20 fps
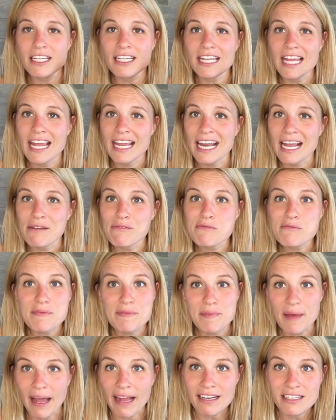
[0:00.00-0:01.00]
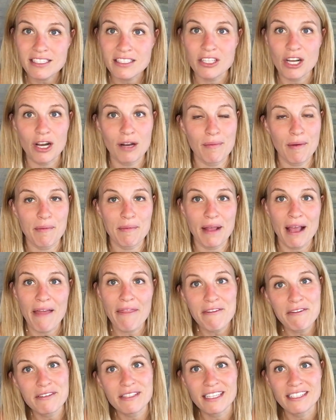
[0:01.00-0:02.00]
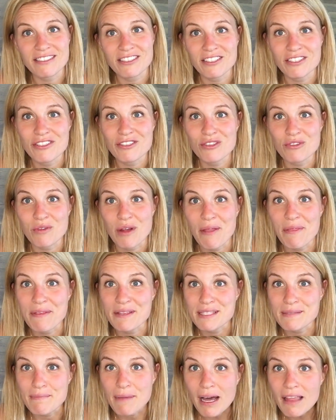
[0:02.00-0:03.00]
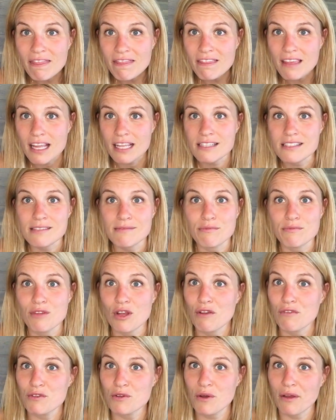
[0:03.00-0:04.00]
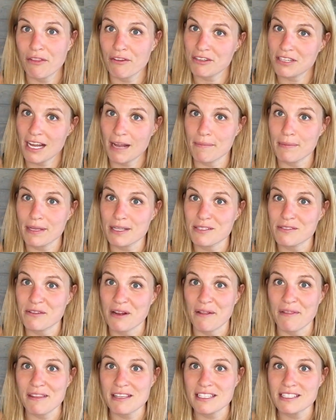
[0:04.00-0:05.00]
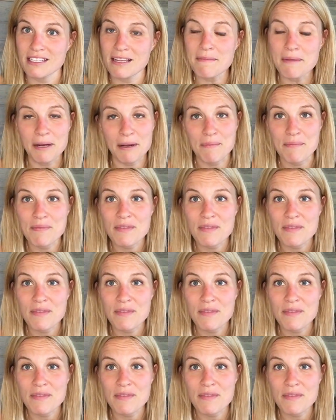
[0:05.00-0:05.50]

and I will be back to talk about my other centers throughout this month and a few other topics throughout this summer.